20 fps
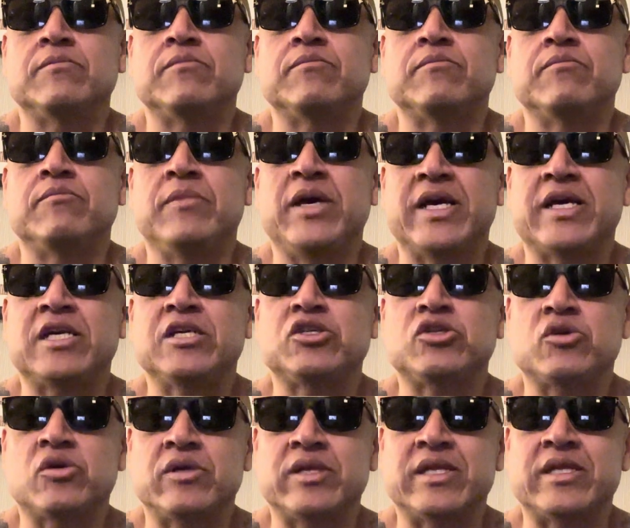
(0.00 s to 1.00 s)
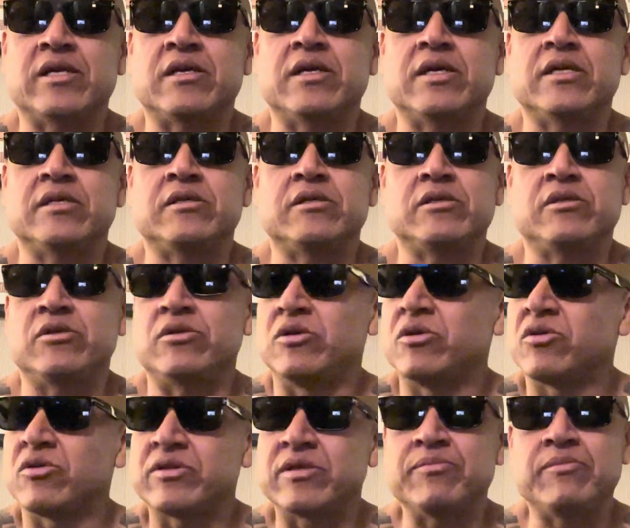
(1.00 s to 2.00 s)
making sure
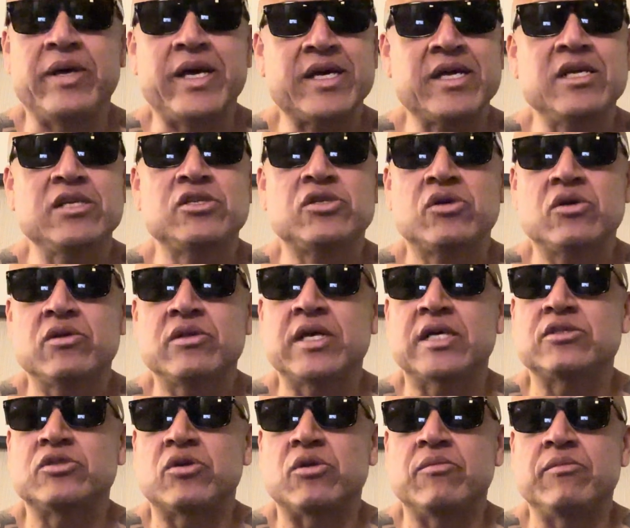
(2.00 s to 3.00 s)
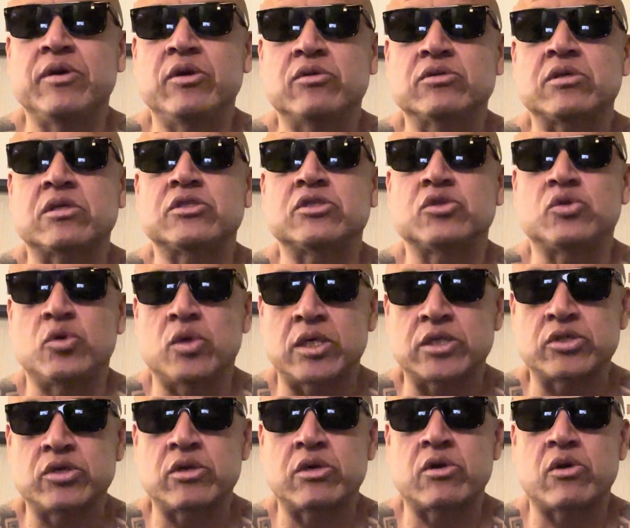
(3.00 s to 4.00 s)
that making sure that your meals are
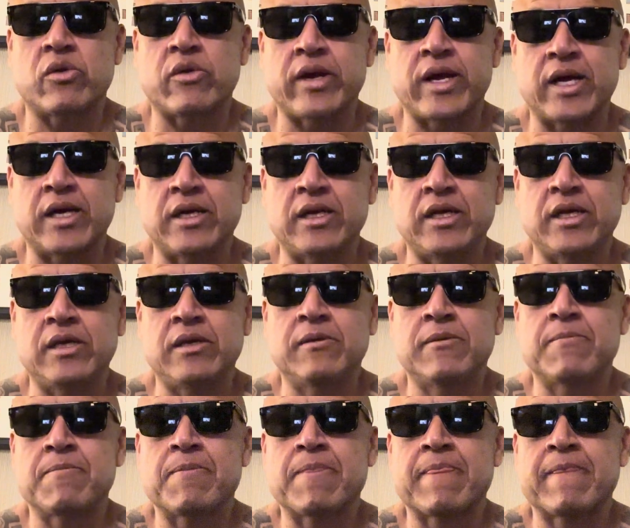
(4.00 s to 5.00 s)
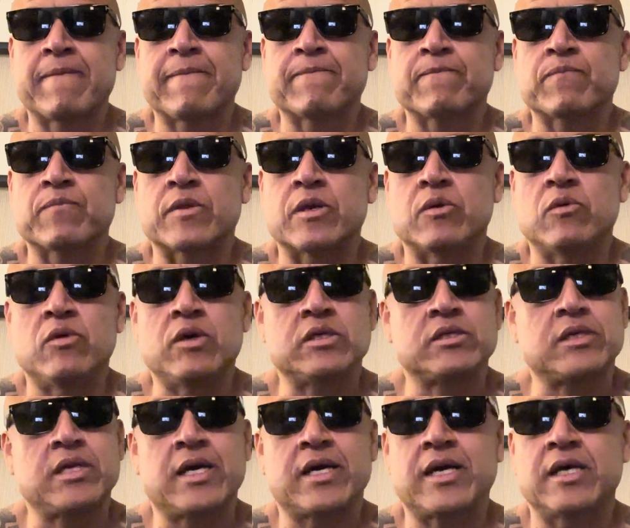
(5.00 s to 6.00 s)
structured correctly.
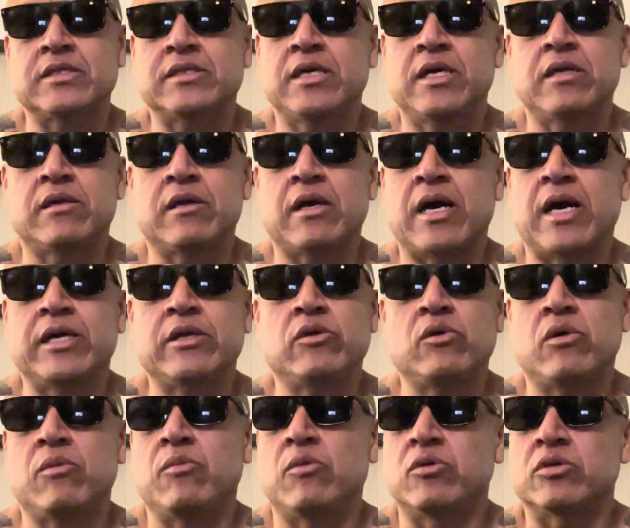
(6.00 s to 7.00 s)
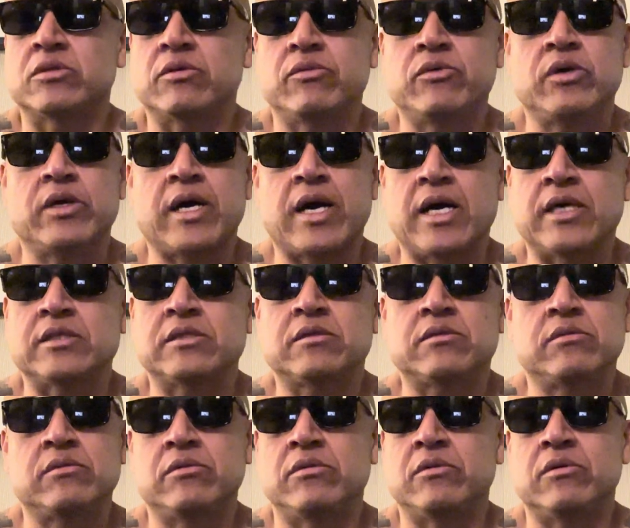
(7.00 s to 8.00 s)
Which, like I said, I know most of you guys,
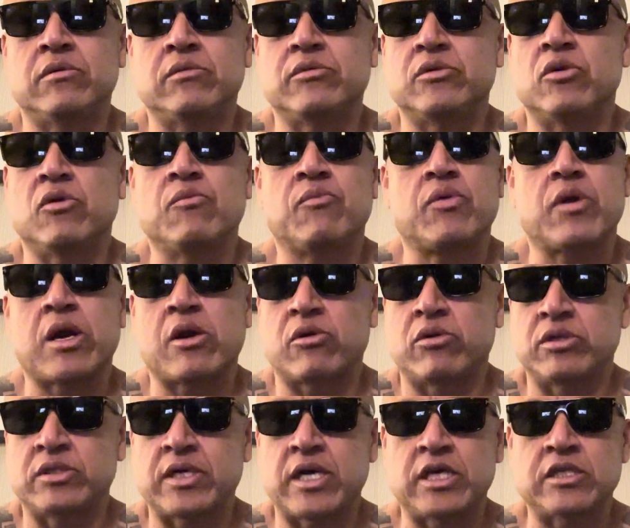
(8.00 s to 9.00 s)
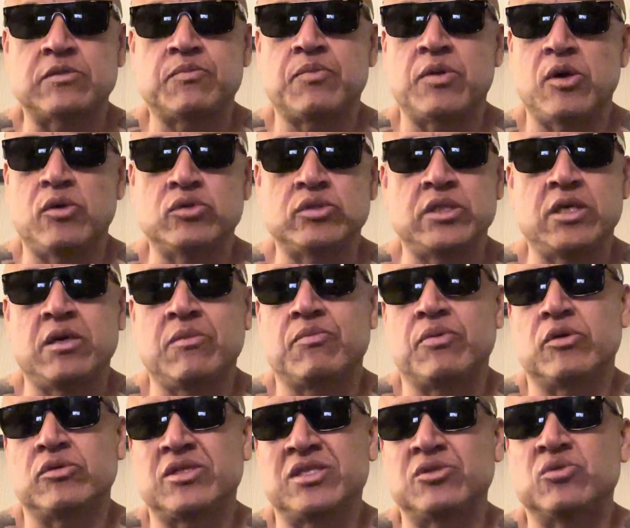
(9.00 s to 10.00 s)
don't prioritize protein.
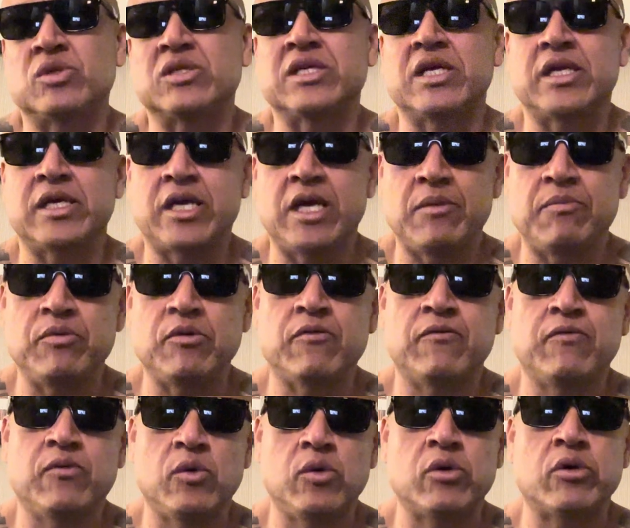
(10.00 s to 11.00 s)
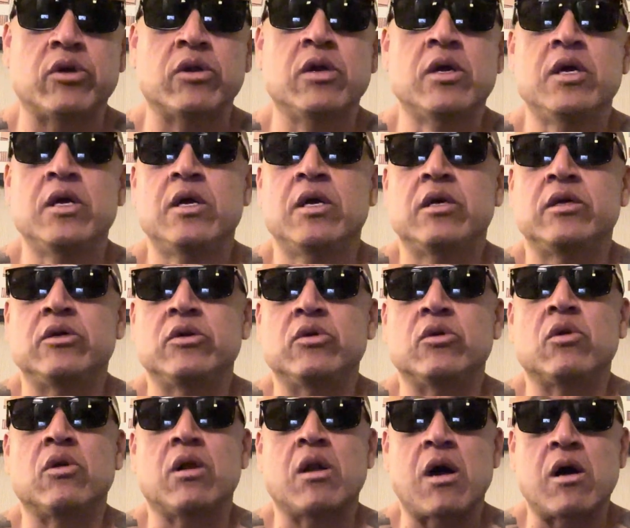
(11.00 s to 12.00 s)
Protein's what's gonna keep you fuller,
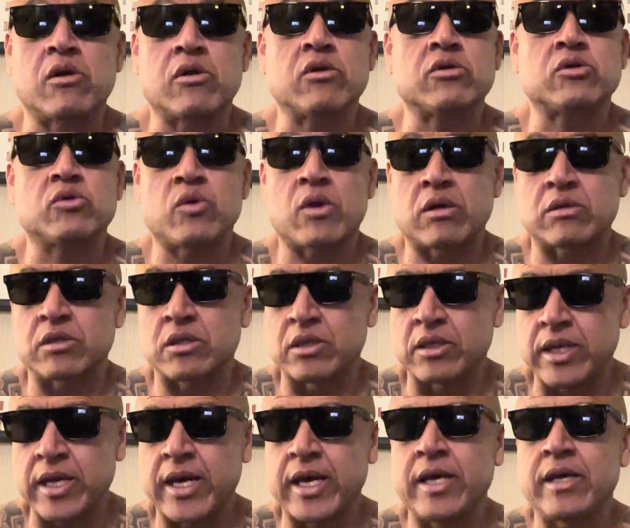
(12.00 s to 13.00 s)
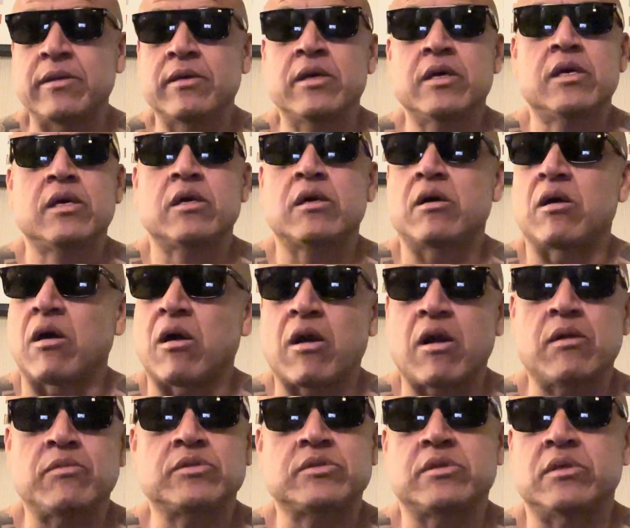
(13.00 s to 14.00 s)
longer throughout the day.
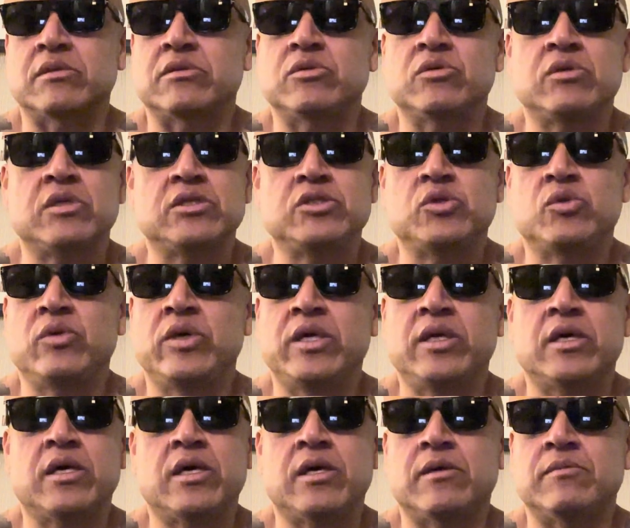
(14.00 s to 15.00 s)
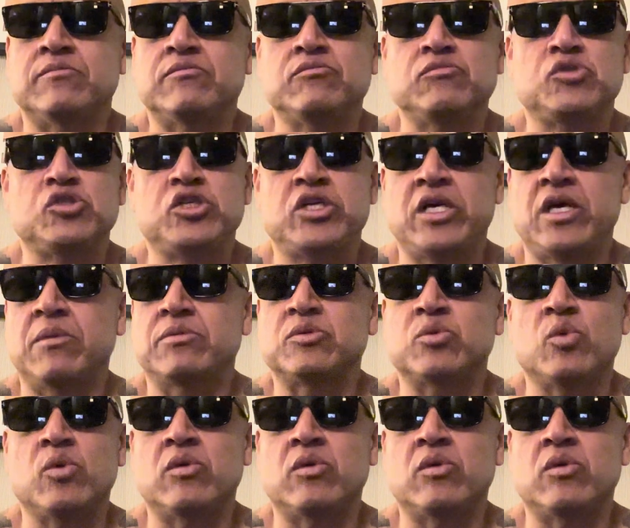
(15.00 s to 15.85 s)
Carbs, as soon as you eat chips,